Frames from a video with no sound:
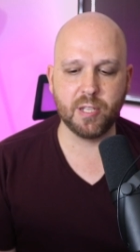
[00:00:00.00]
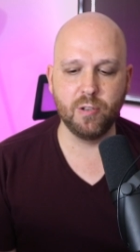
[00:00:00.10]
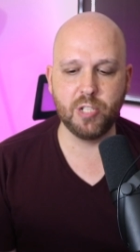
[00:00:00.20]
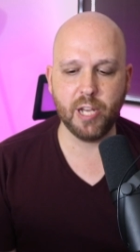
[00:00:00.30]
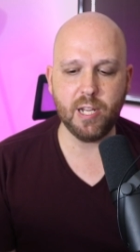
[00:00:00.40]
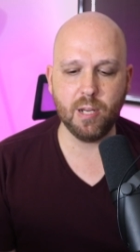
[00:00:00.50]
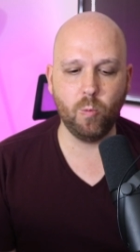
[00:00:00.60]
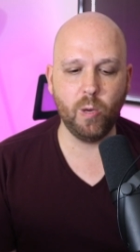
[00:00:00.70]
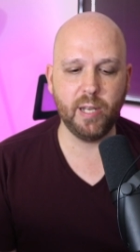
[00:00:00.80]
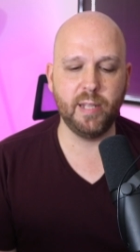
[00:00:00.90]
So Jacob
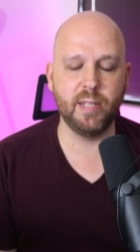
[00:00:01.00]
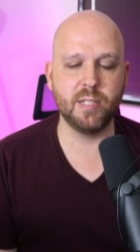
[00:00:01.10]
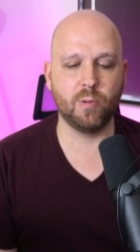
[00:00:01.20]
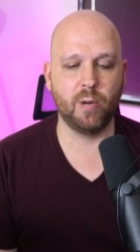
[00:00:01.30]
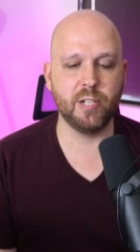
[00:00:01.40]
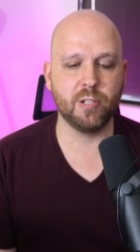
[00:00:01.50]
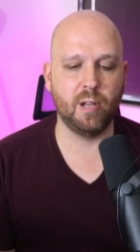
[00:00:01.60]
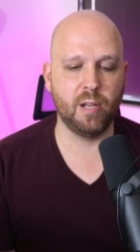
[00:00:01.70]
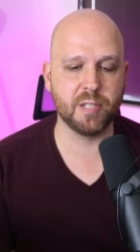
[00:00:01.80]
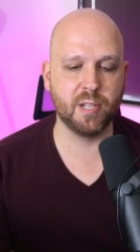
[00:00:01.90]
went in to Rachel
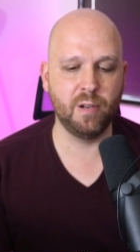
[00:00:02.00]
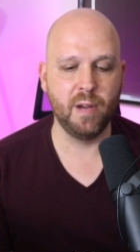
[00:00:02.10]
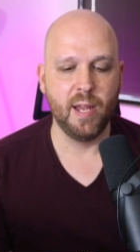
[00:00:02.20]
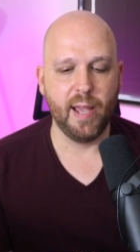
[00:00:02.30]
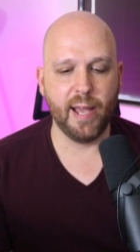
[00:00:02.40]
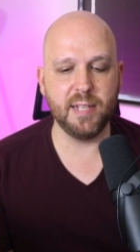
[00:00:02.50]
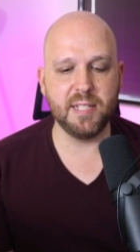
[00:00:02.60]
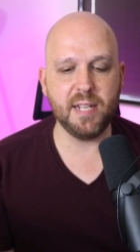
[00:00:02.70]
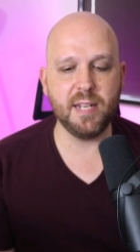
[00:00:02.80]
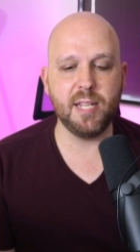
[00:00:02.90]
also, and
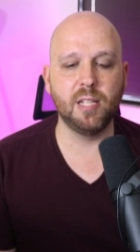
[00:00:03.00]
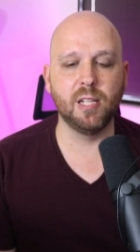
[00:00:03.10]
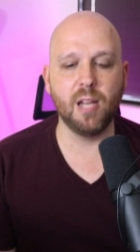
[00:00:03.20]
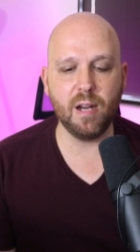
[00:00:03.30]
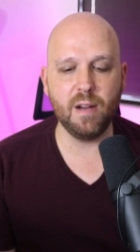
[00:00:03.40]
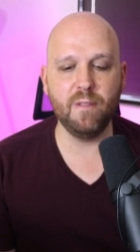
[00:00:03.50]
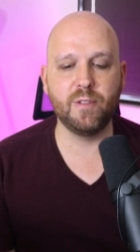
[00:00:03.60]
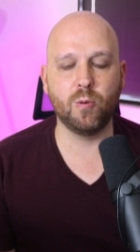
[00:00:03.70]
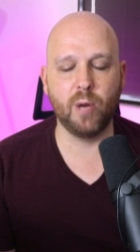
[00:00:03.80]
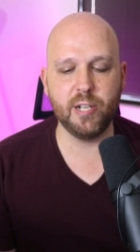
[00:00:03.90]
indeed he
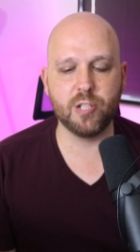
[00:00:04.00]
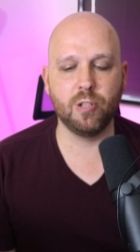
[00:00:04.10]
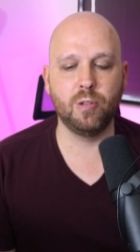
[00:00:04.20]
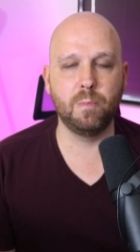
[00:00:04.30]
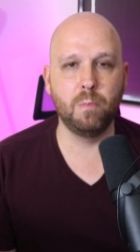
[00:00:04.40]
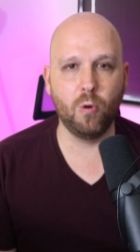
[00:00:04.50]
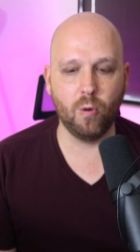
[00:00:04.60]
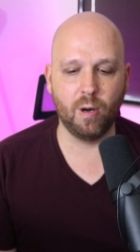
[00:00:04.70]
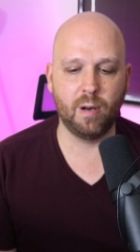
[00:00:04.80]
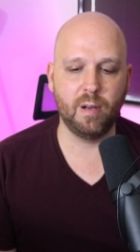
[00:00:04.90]
loved Rachel
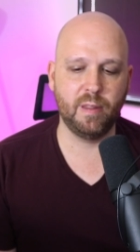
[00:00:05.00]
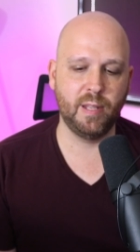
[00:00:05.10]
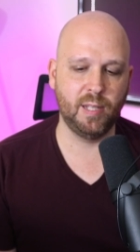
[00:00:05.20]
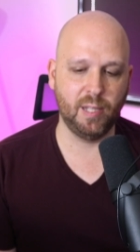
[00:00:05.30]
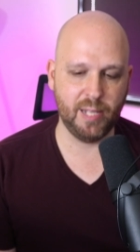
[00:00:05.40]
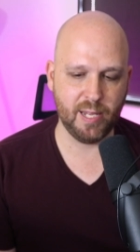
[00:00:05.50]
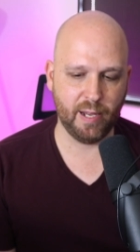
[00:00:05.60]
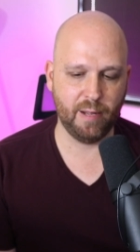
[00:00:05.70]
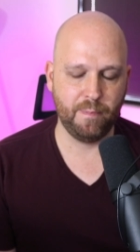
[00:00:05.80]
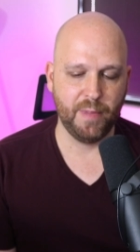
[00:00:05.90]
more than
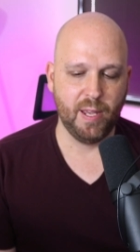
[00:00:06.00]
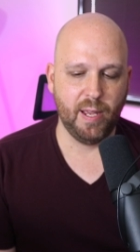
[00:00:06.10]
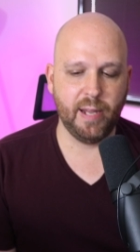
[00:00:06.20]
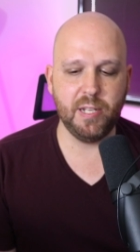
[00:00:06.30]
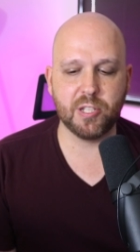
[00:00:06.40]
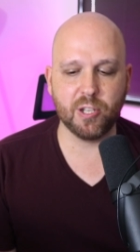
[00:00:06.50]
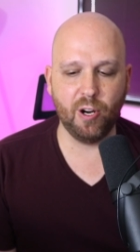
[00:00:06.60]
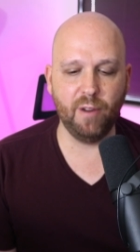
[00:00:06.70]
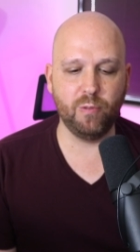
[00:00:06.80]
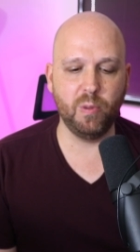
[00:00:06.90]
Leah. And he
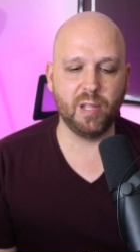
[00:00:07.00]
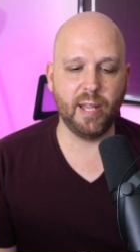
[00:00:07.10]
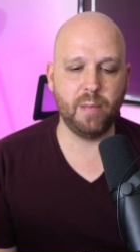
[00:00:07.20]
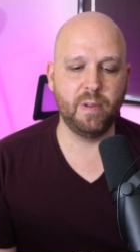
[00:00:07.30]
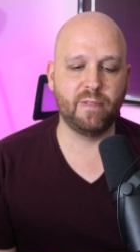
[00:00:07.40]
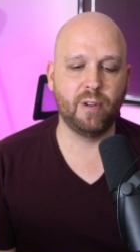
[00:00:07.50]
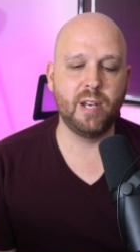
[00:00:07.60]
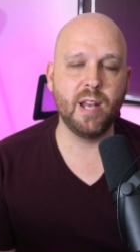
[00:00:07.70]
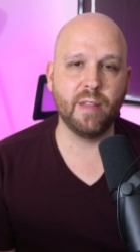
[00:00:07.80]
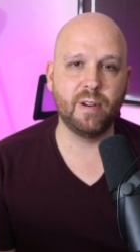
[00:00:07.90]
served with Laban for
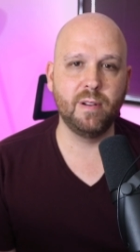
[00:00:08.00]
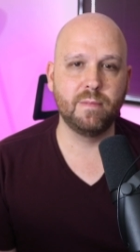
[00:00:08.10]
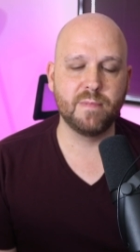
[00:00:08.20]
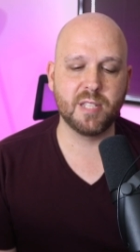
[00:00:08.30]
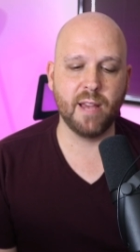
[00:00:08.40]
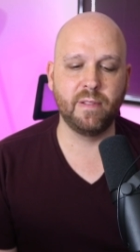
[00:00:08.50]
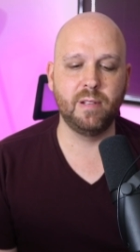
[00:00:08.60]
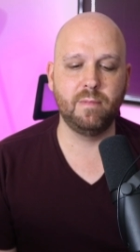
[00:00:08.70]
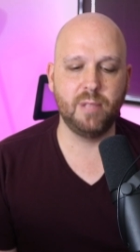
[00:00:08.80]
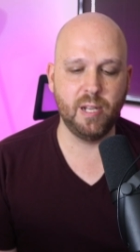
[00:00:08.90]
another
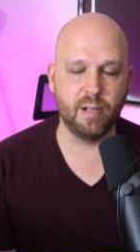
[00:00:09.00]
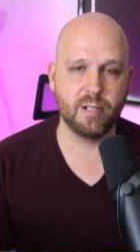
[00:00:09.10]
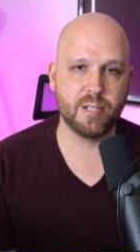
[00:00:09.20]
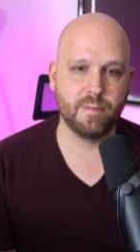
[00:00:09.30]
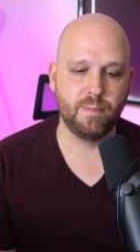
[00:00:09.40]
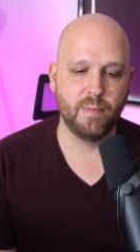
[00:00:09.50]
7 years.